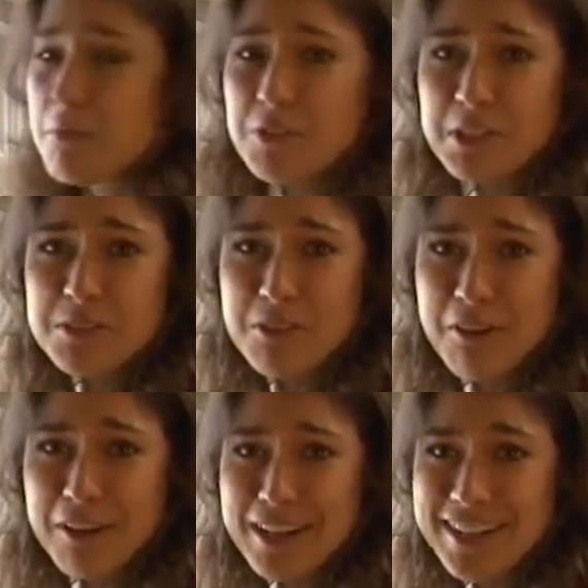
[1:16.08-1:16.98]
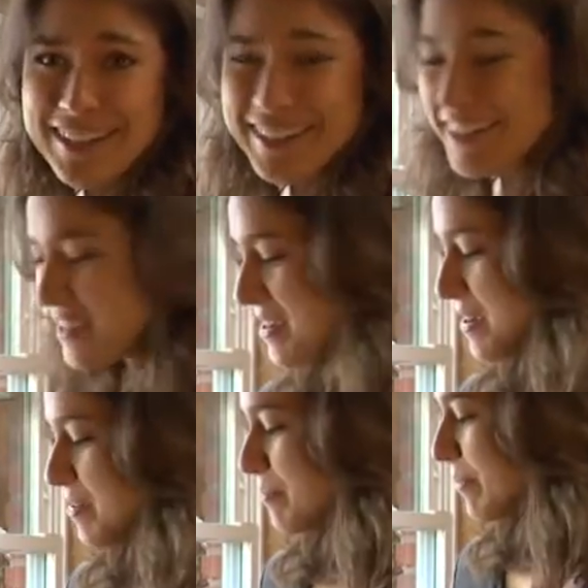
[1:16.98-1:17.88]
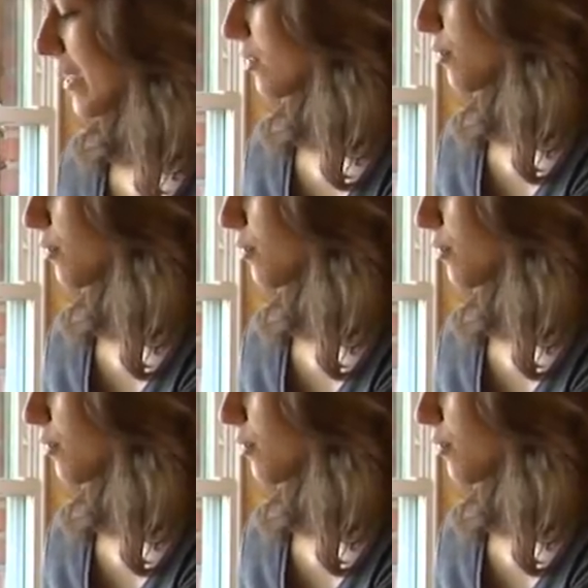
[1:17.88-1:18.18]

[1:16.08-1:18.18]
I'm really sorry, but